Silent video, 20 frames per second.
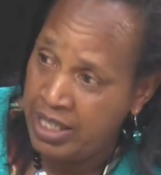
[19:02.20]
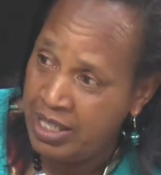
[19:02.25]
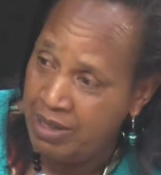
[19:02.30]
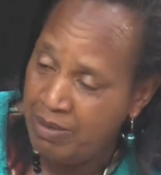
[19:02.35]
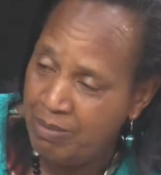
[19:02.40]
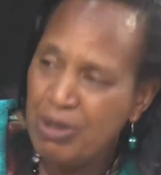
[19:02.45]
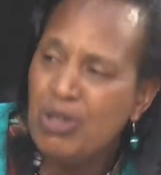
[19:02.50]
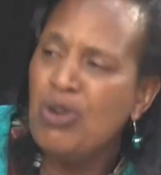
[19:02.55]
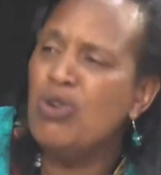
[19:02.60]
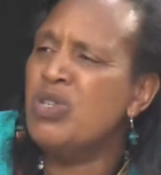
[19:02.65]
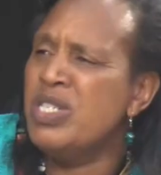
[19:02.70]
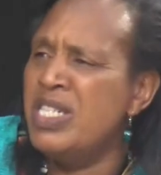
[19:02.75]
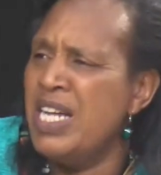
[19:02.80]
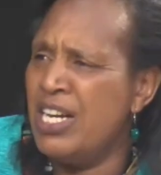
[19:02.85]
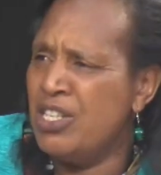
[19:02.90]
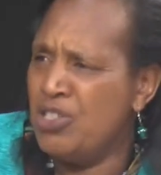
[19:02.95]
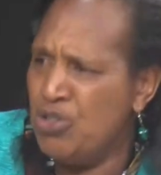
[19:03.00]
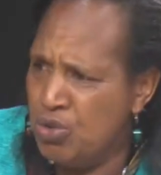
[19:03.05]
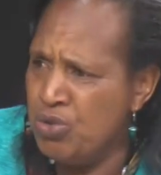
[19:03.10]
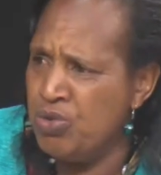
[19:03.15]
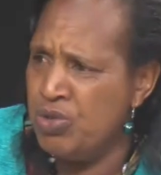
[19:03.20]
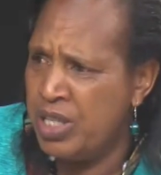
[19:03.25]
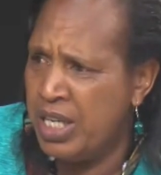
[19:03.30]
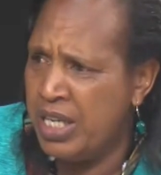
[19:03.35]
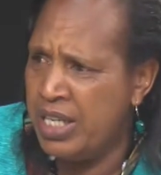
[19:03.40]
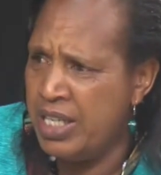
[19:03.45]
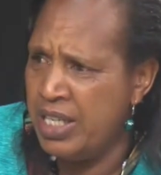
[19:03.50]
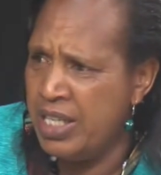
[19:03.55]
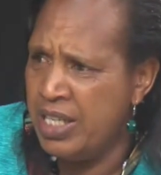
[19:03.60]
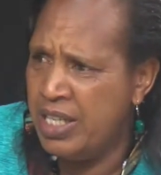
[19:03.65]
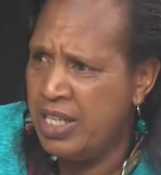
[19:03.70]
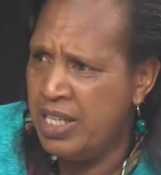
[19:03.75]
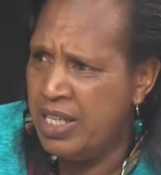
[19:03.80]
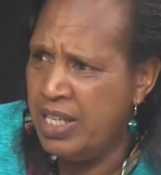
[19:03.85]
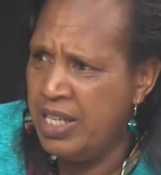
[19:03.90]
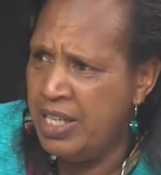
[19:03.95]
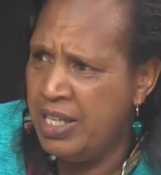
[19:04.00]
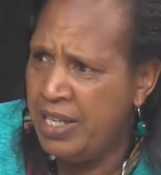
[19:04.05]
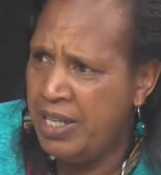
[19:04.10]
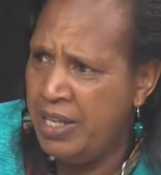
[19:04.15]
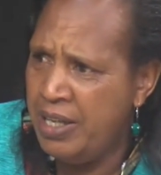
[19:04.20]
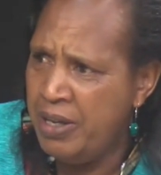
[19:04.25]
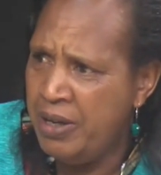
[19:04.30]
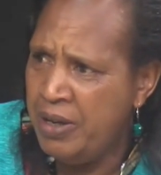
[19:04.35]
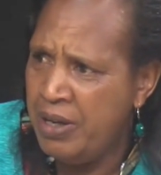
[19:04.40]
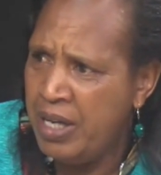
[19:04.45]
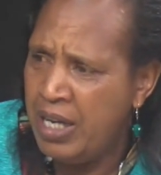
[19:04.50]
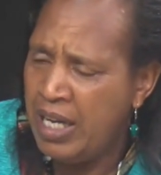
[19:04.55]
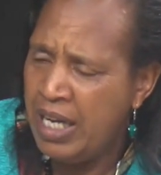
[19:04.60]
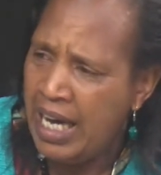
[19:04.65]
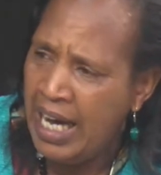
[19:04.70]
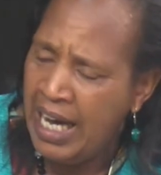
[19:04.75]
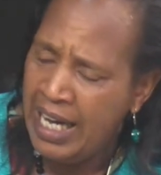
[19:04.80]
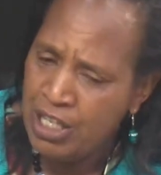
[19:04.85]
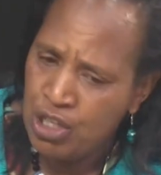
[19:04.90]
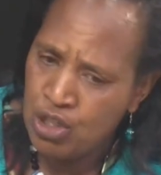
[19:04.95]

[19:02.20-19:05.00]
because they are children. And